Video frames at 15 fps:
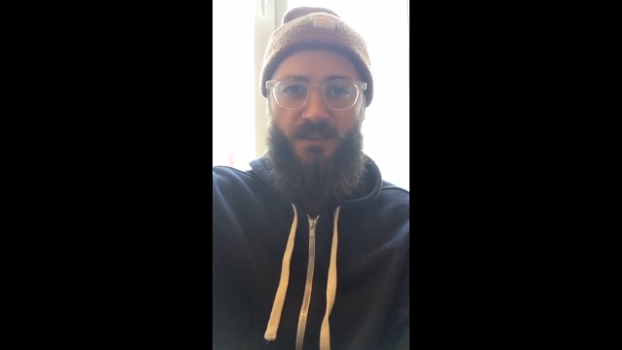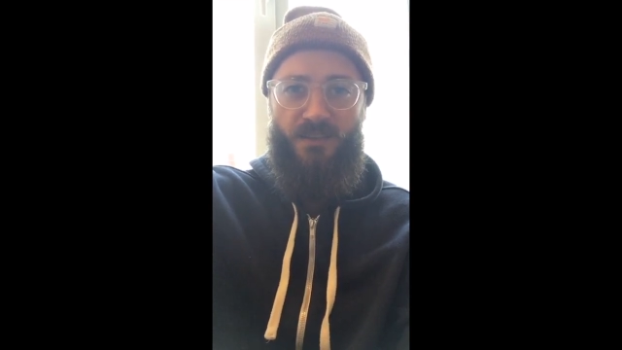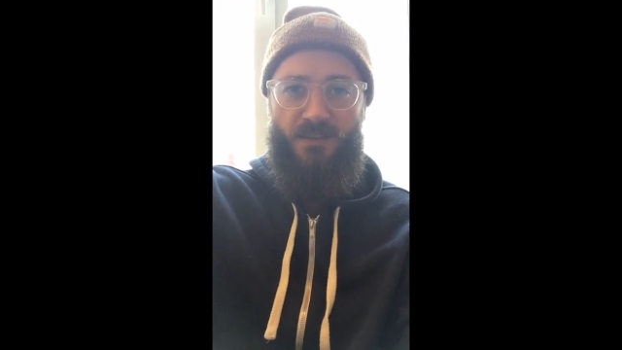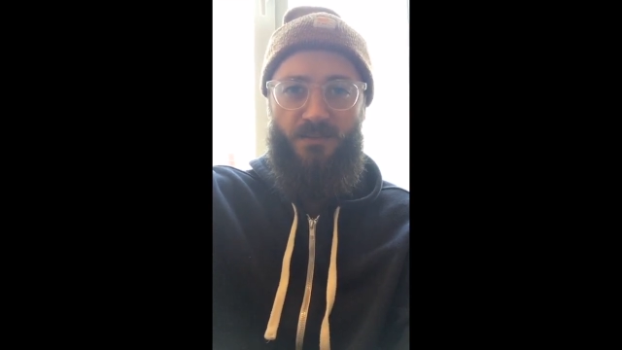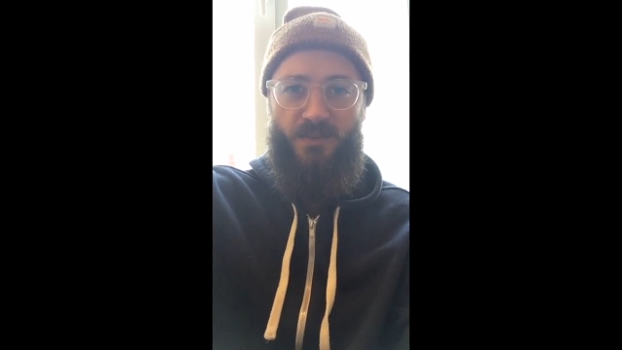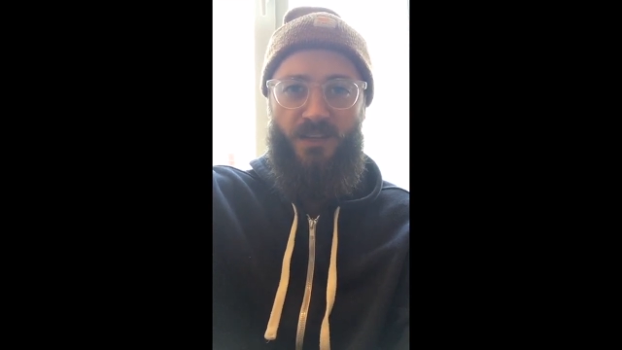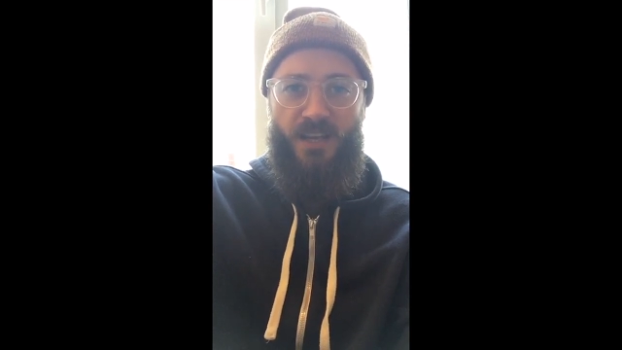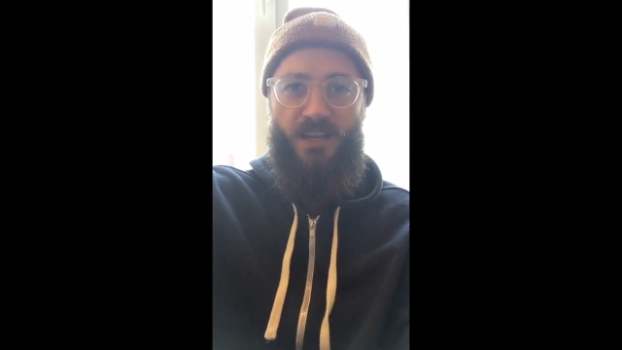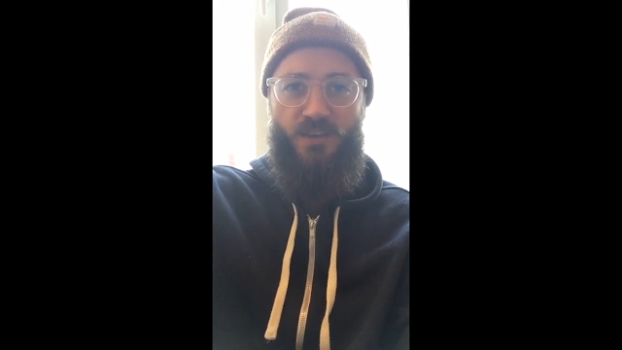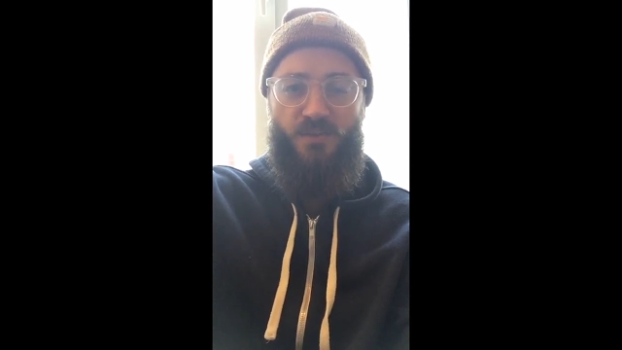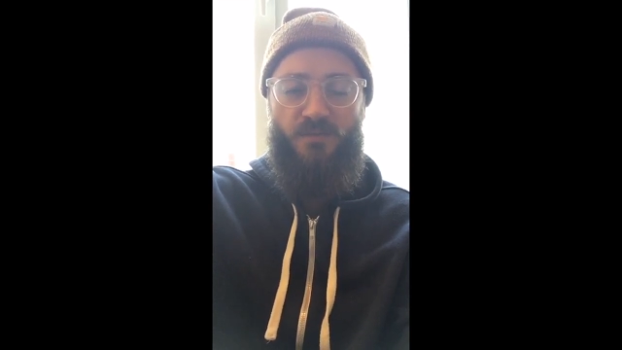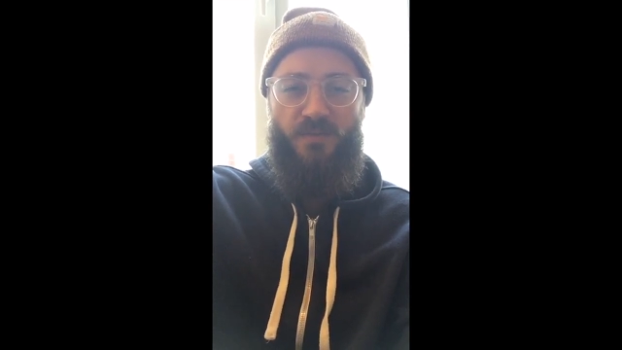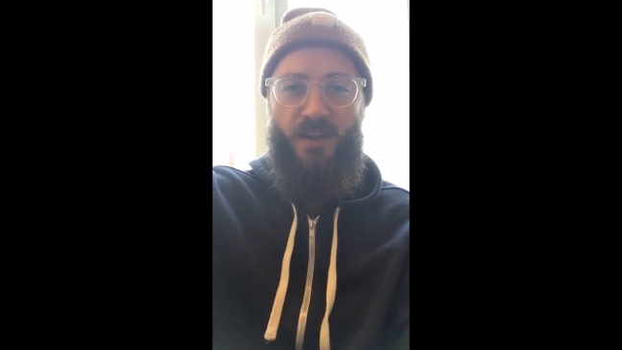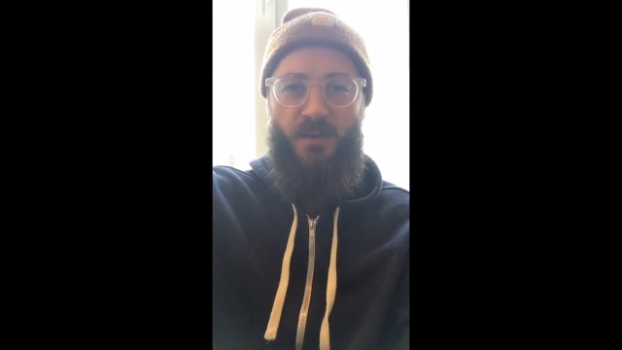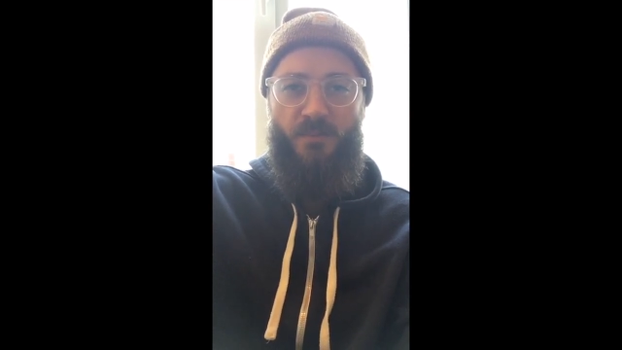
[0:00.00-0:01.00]

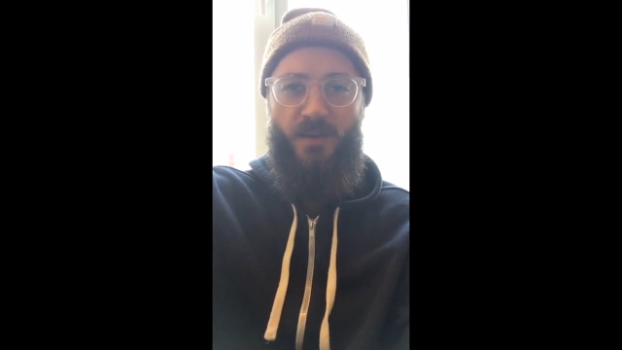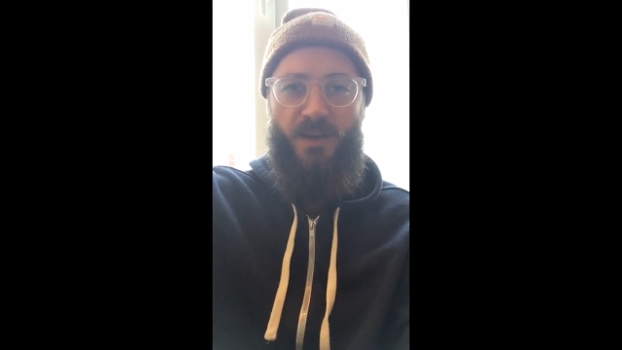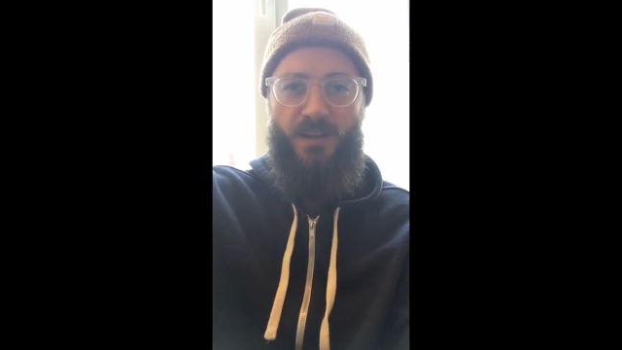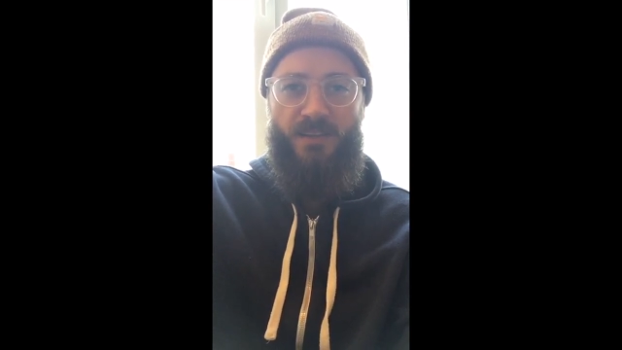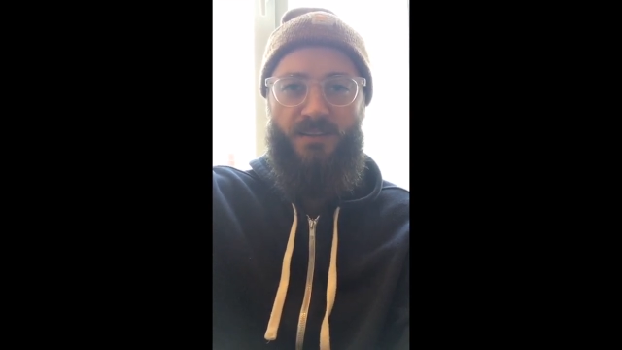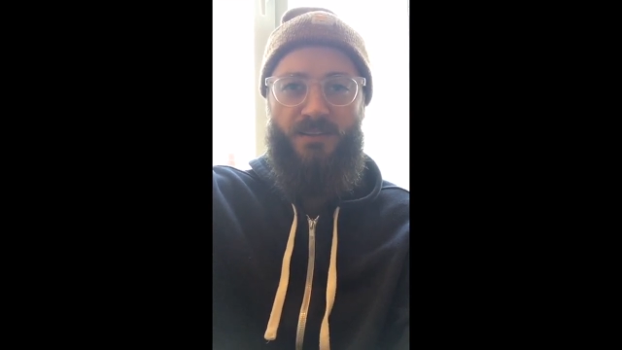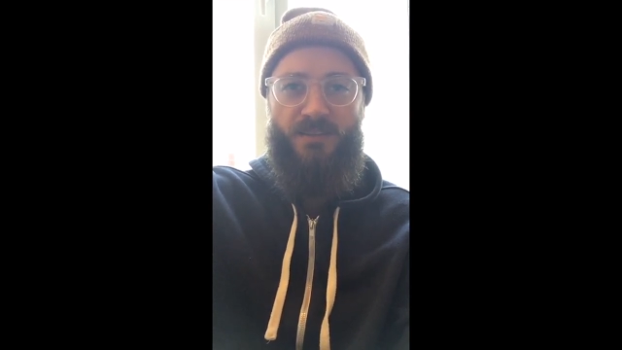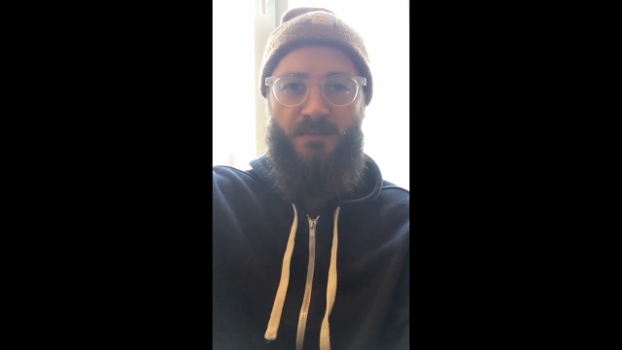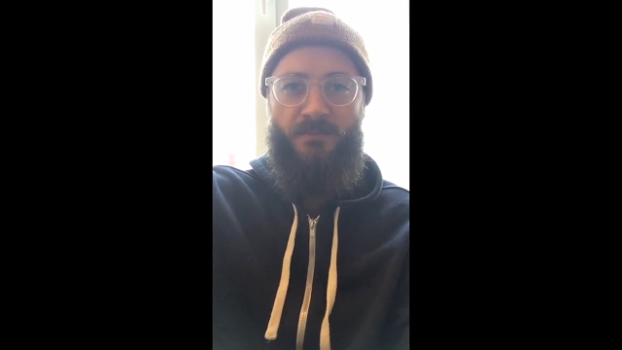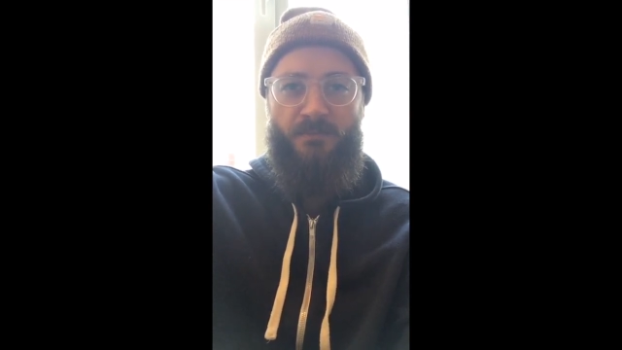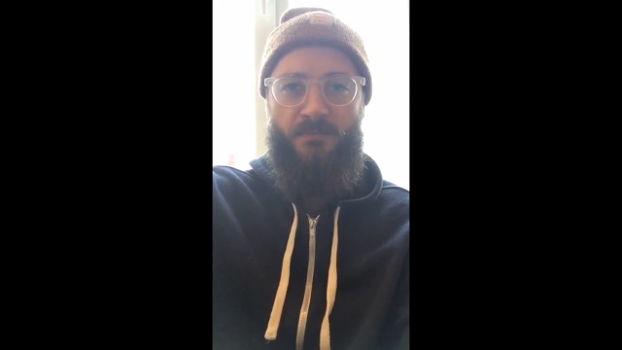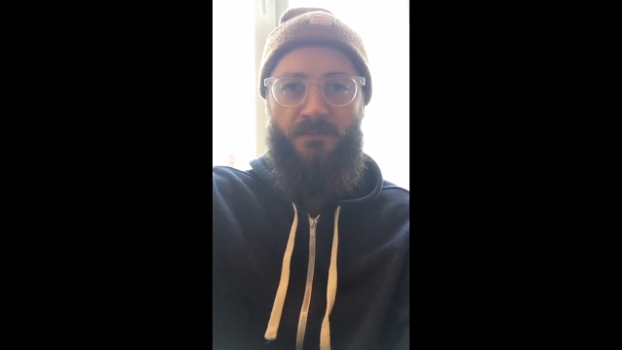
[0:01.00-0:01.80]
substantial fan base,